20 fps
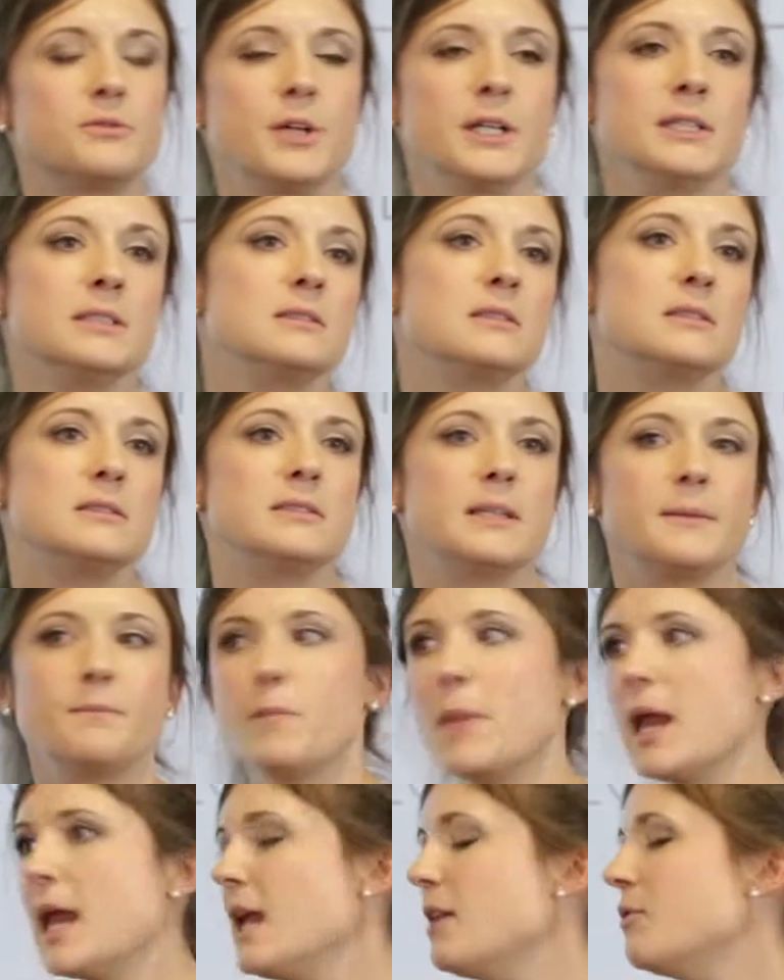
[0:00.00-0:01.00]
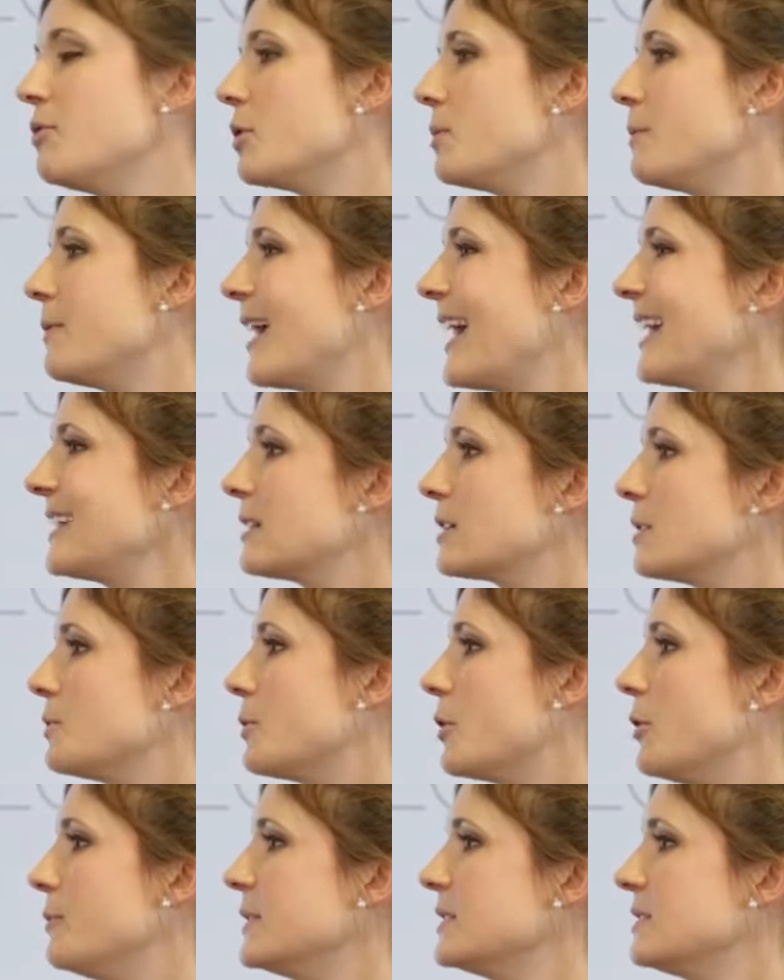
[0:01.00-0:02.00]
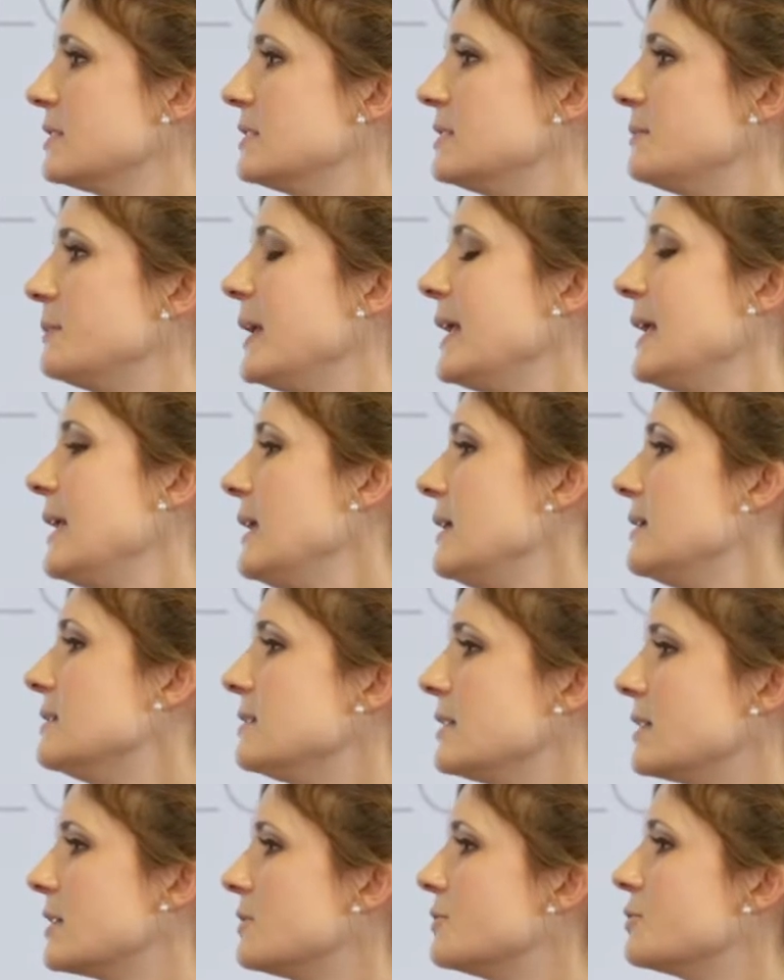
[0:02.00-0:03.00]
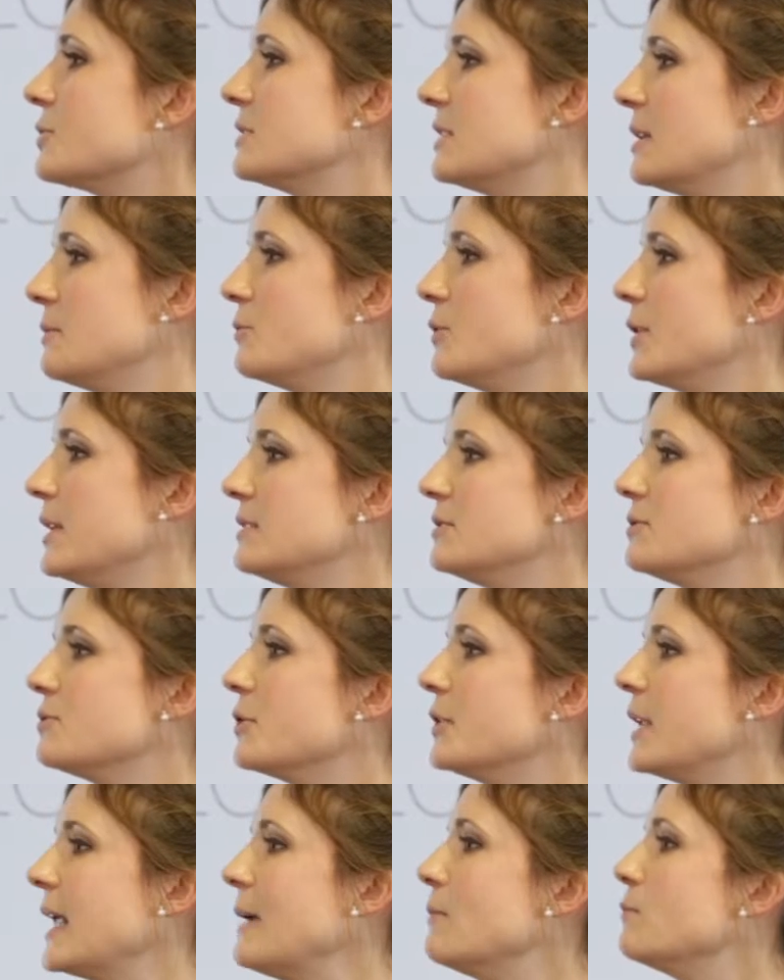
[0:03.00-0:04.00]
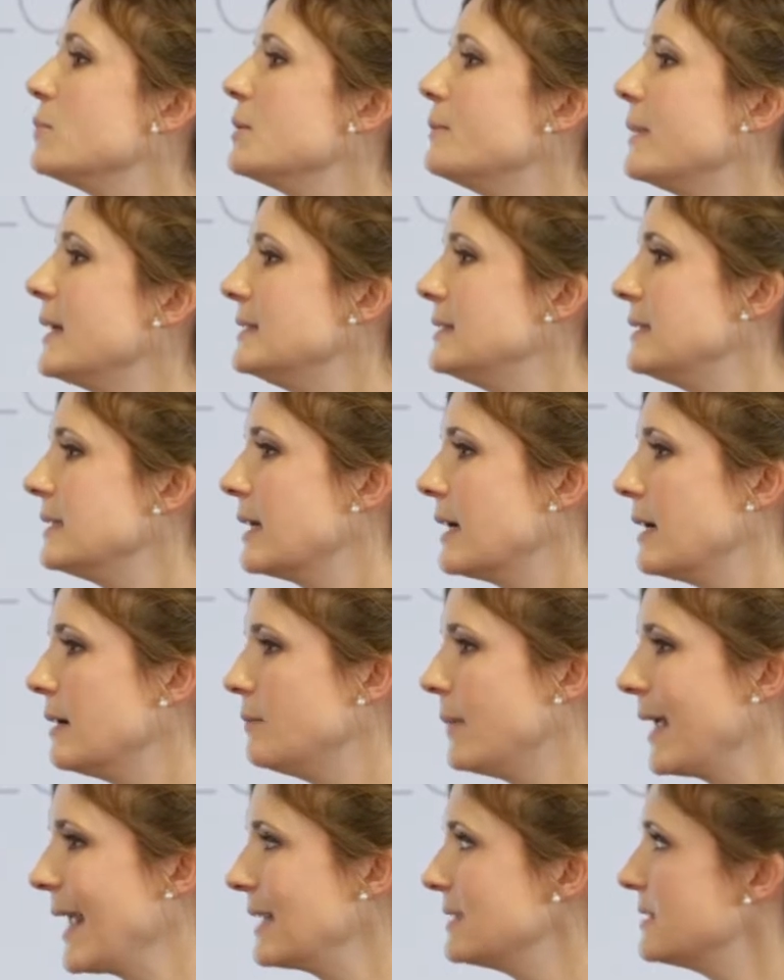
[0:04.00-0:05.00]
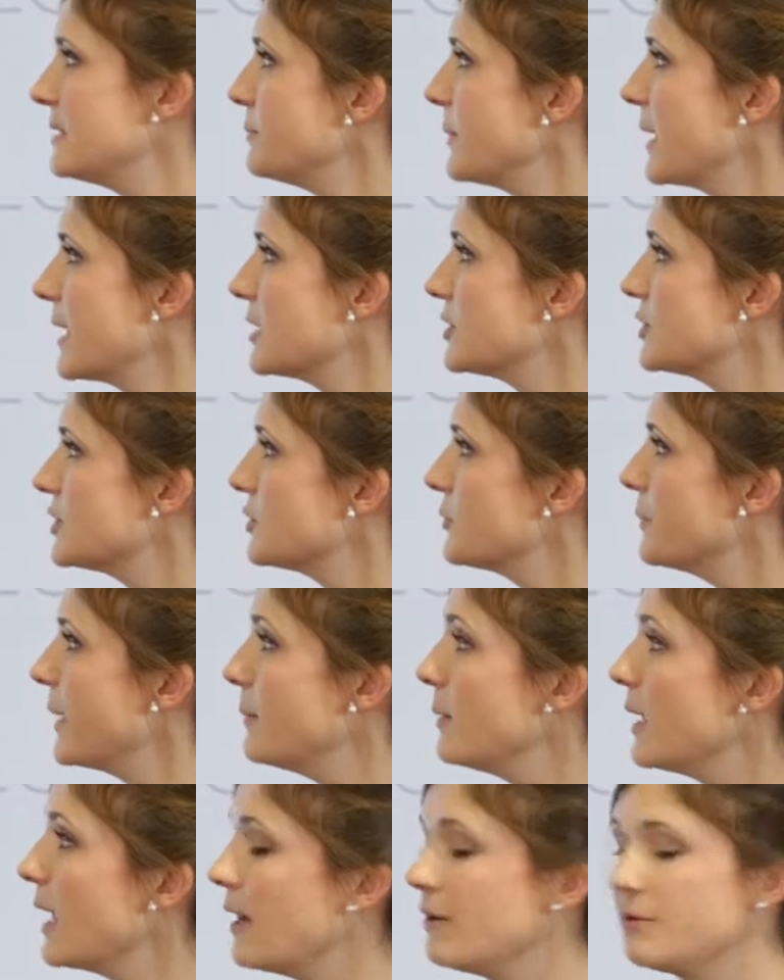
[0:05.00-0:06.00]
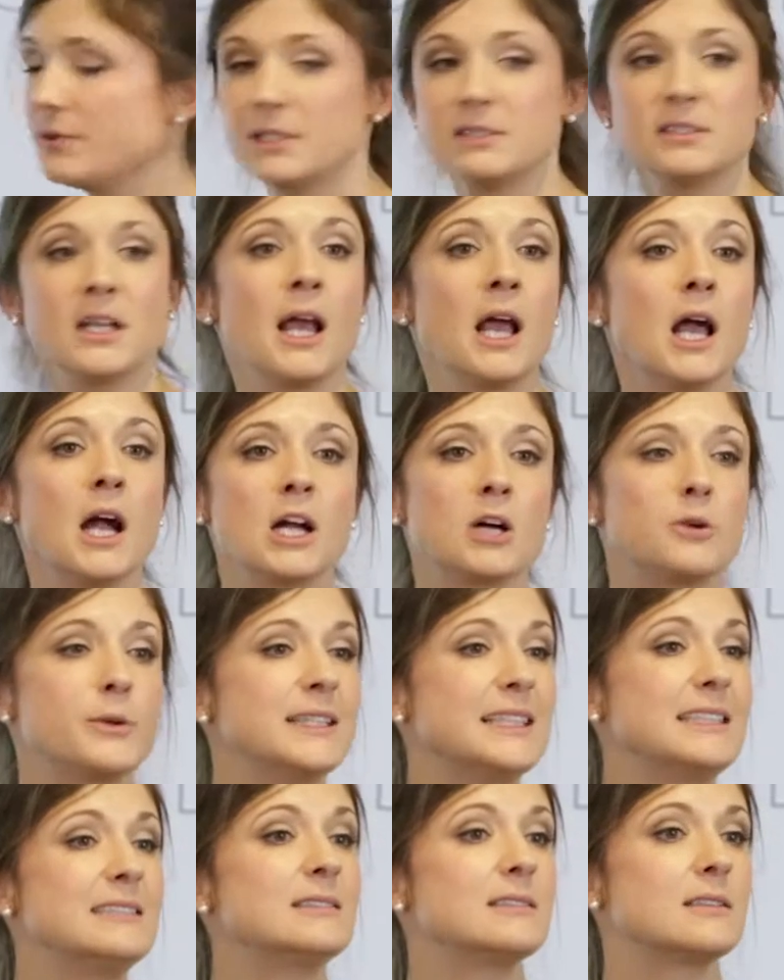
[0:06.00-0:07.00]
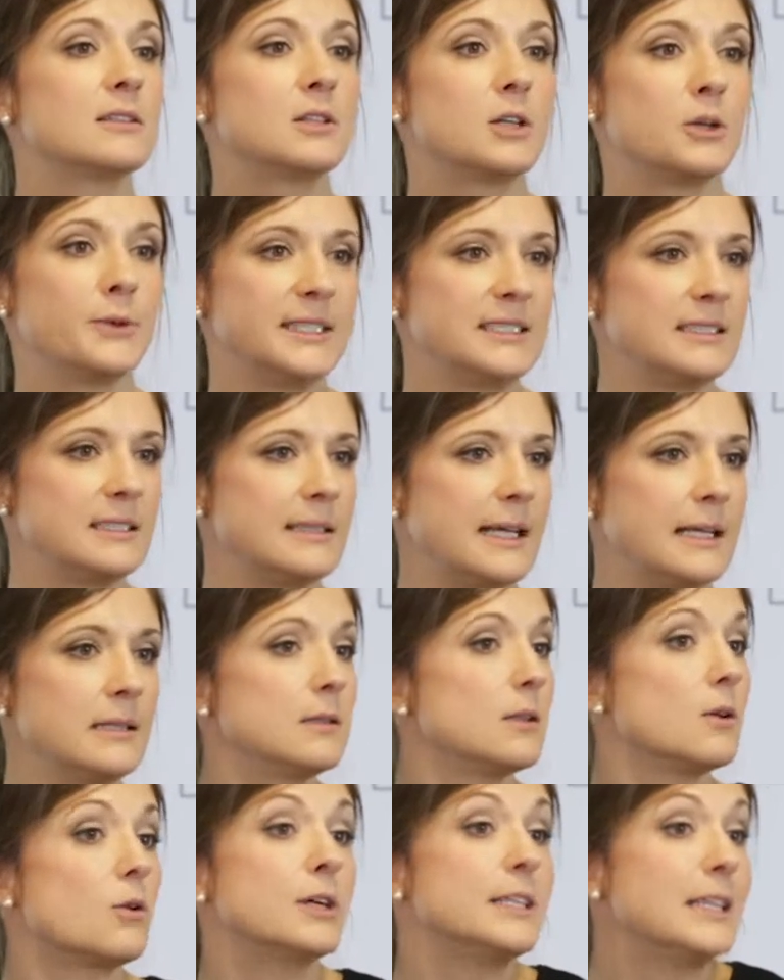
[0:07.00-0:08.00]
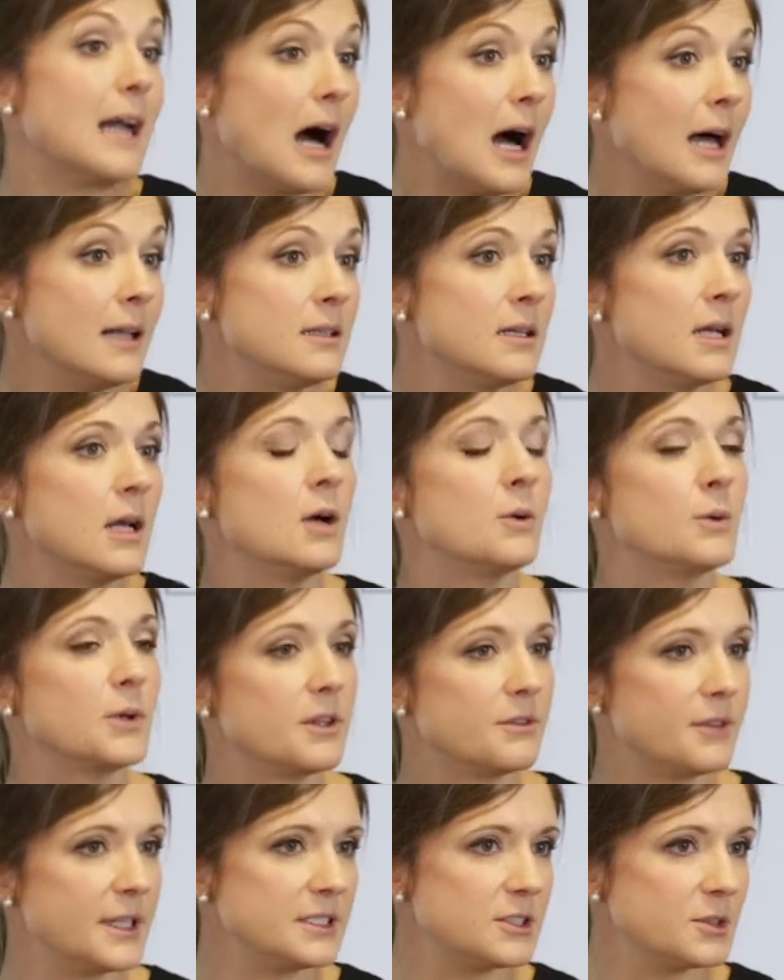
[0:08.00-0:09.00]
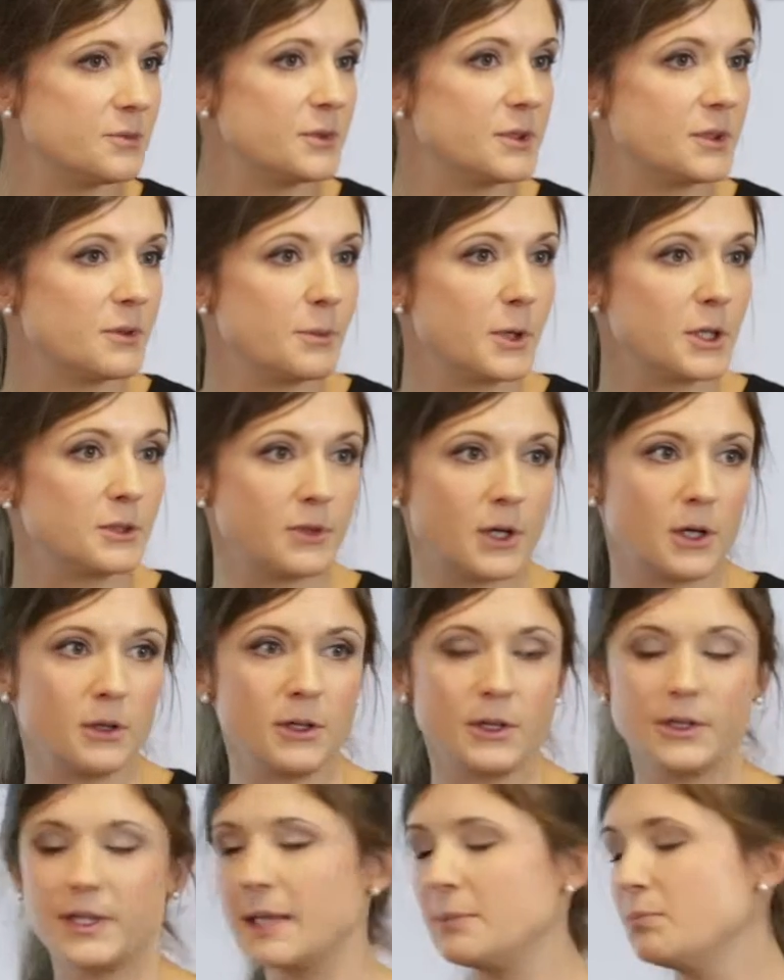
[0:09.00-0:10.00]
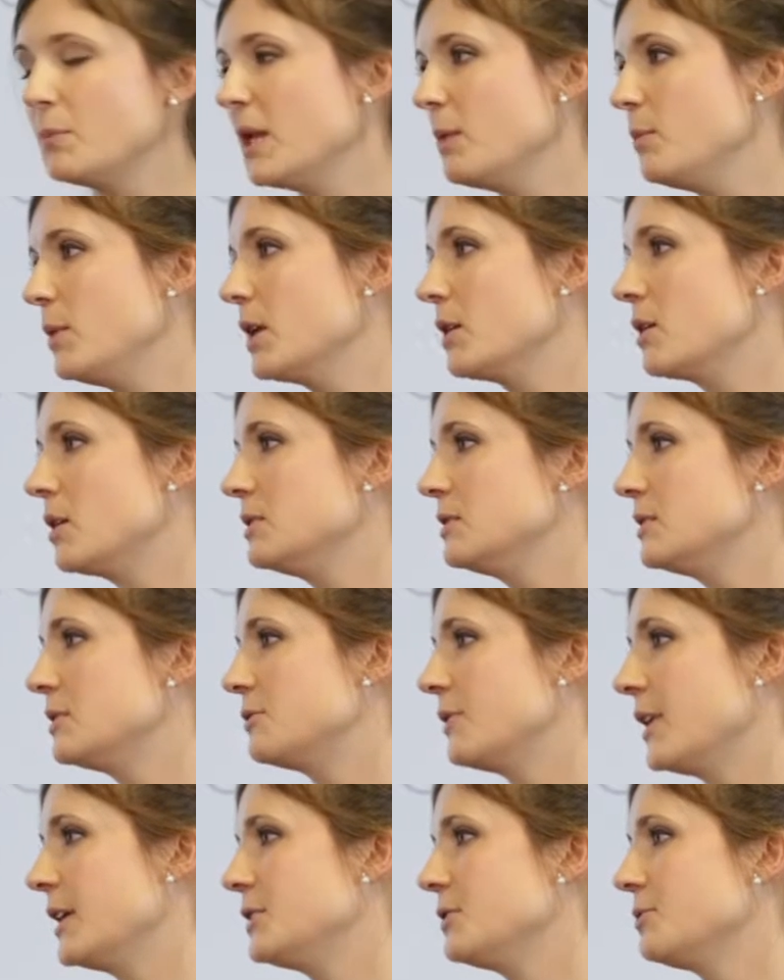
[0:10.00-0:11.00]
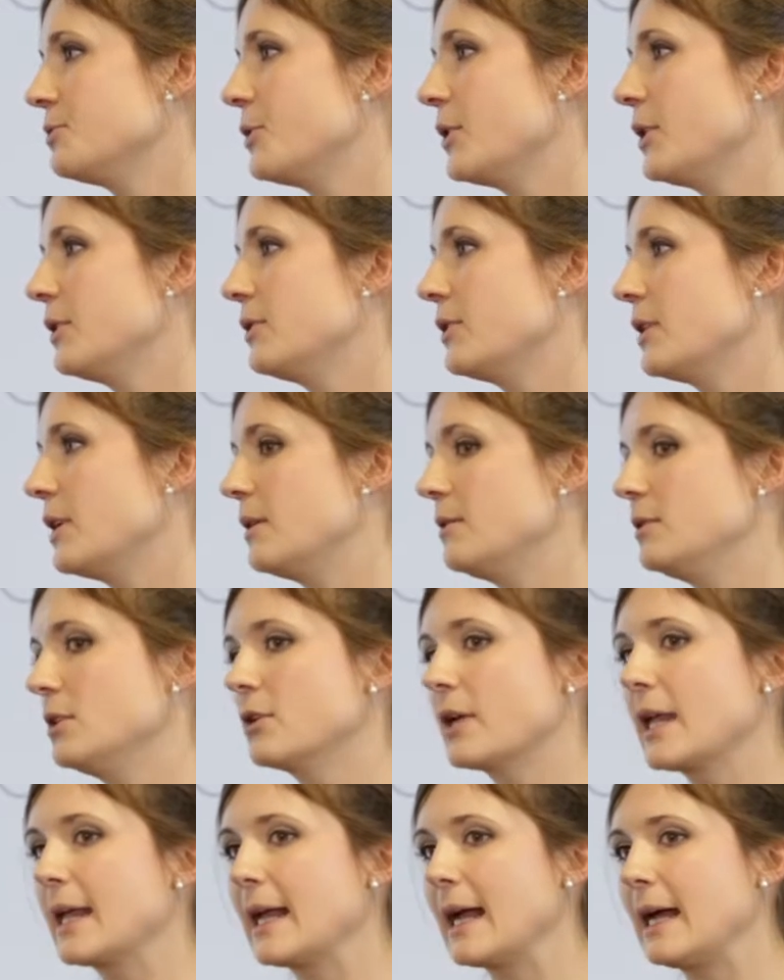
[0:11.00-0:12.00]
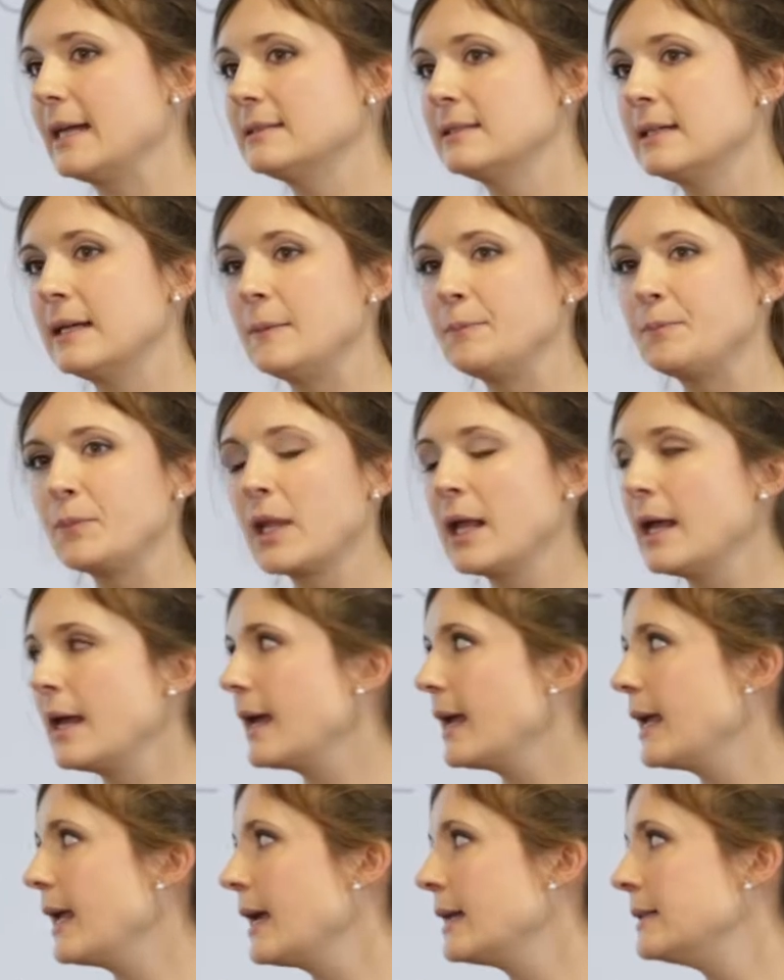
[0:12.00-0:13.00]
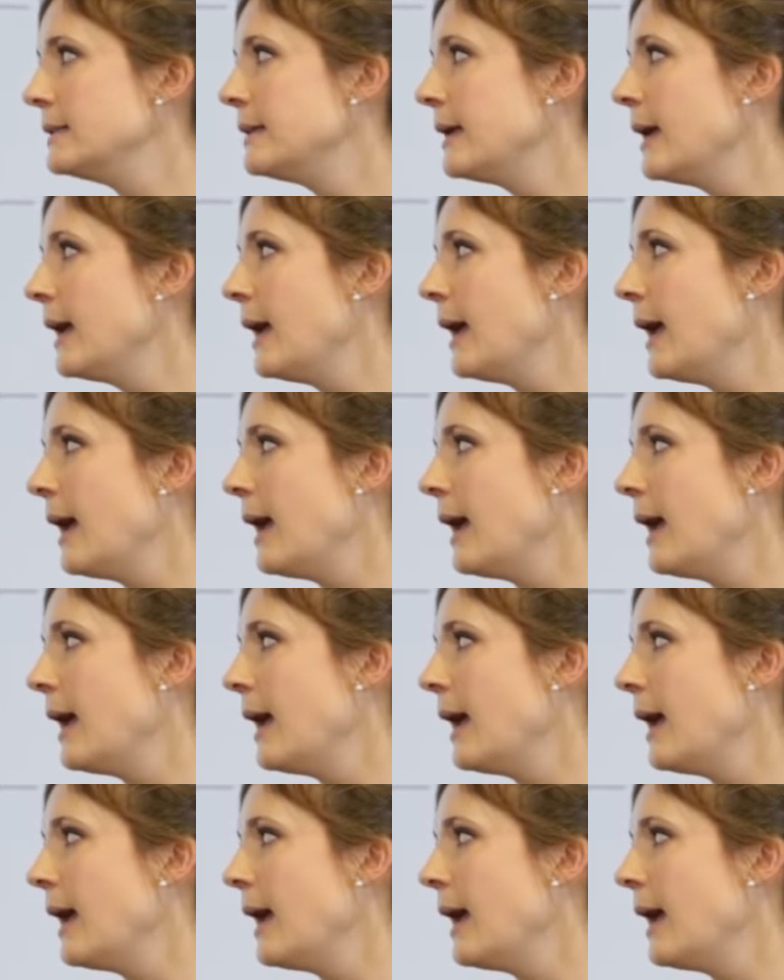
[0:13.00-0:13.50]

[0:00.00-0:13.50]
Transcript: For instance, it may, for practical purposes, be easier for some reason for the implementing asset manager to maybe have this coincidental or not with the rest of the portfolio. That may be a consideration worth looking at. And